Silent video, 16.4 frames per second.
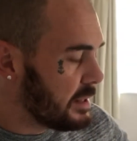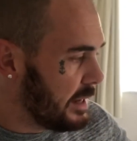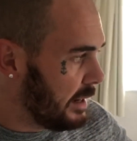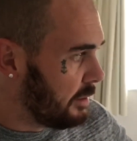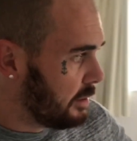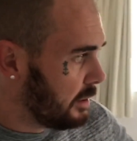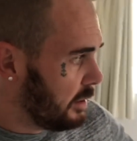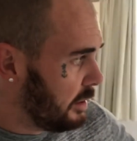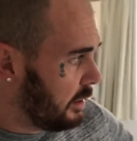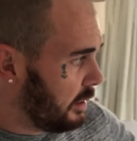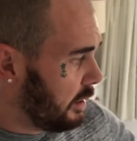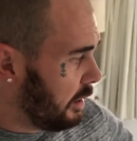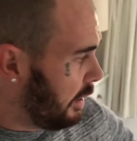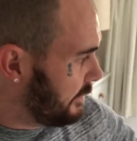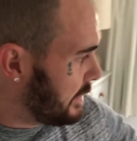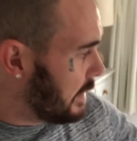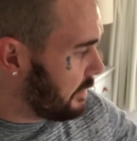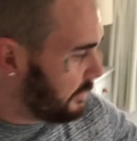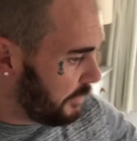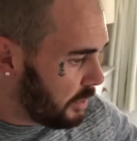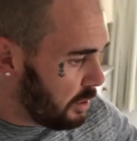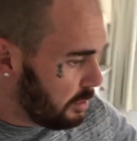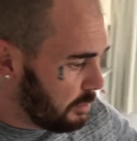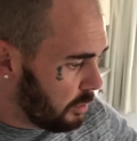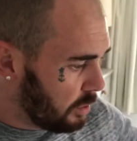Now, I've done a
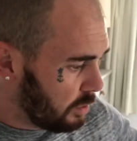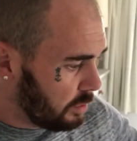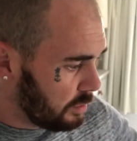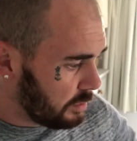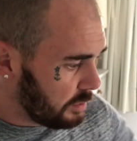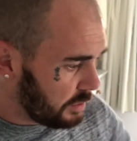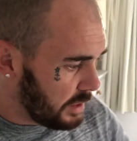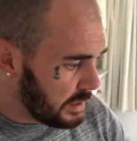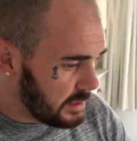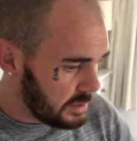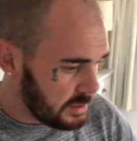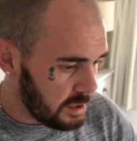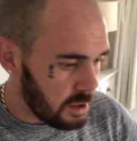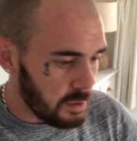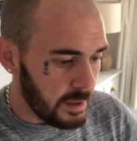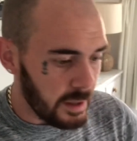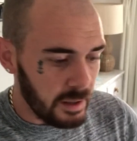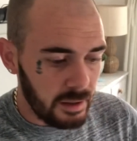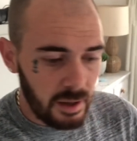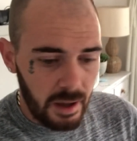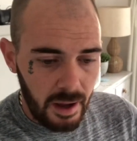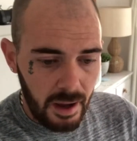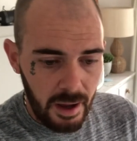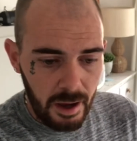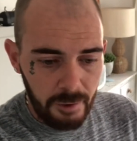few more things to it.
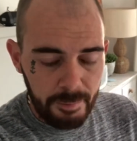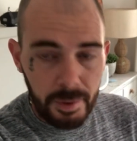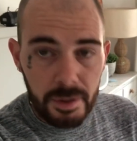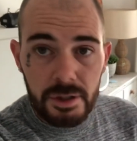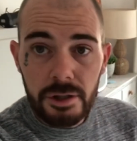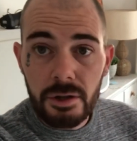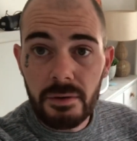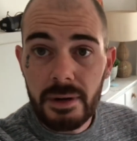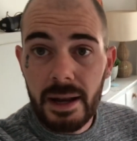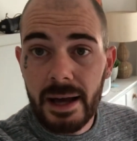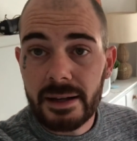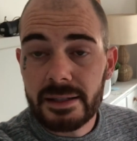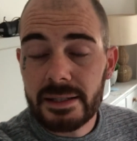I've put 2 legs